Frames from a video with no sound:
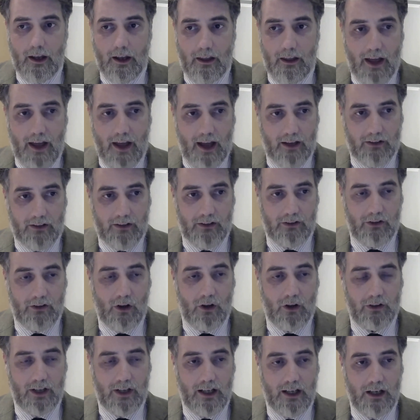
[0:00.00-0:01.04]
That is
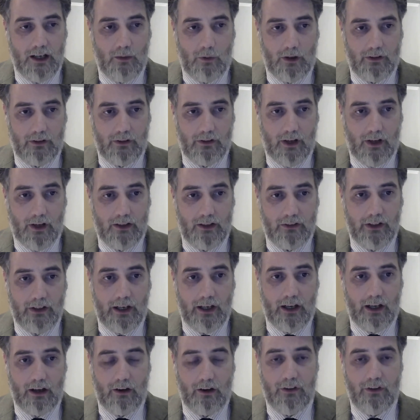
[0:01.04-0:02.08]
not anyone's
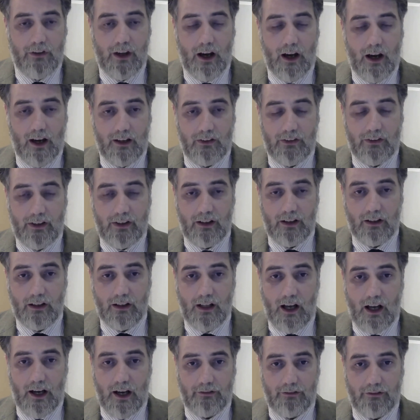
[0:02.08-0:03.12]
idea of the ideal
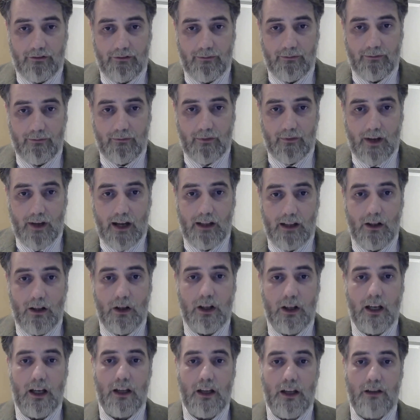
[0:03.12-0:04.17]
life, and
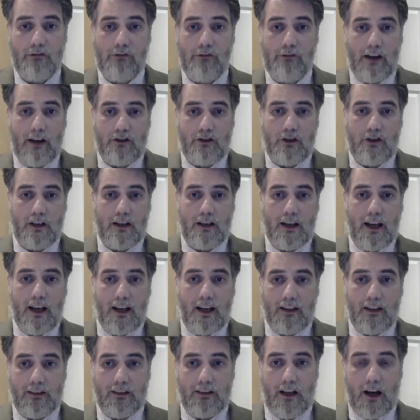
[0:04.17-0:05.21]
looking at the wretched
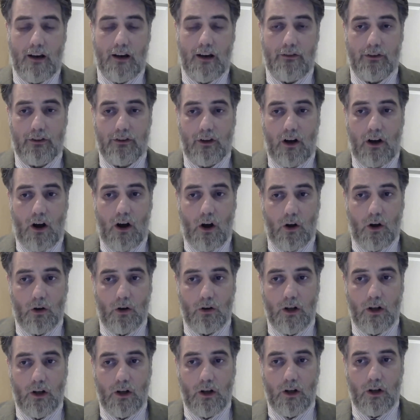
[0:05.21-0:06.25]
king's life as a
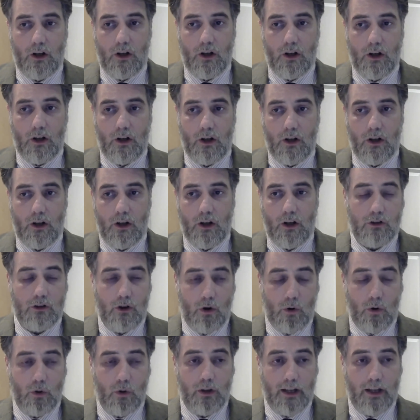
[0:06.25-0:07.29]
whole, we would not
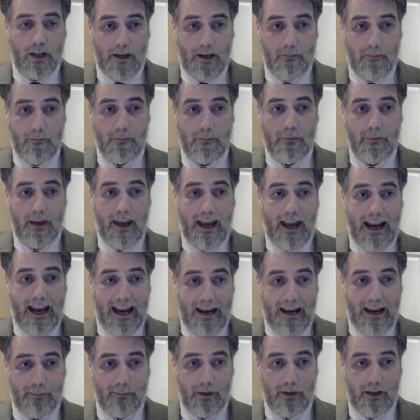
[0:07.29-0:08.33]
call him
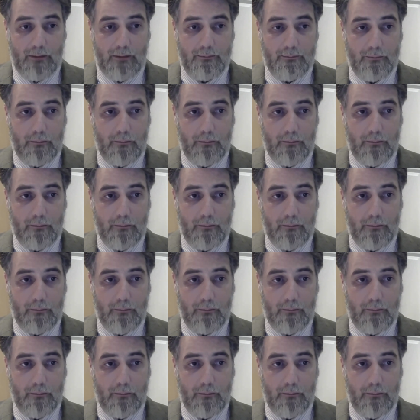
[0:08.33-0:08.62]
happy.